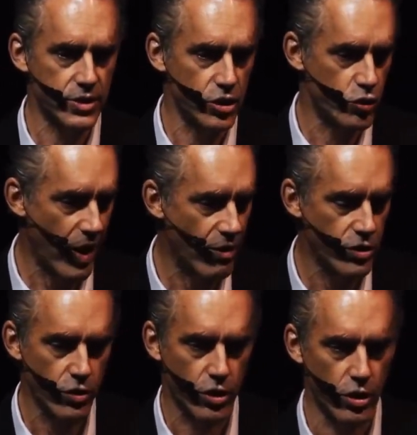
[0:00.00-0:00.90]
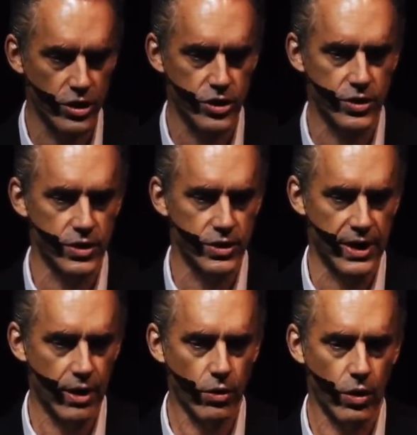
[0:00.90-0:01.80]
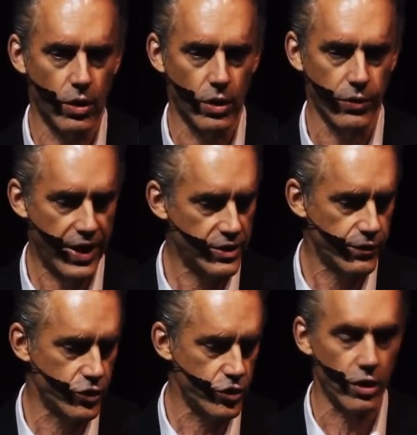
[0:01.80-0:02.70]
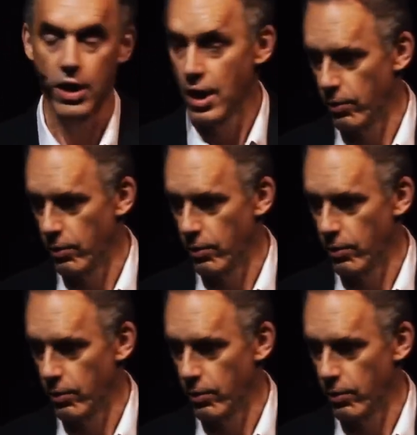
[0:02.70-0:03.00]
to drown your consciousness in alcohol. That's for sure.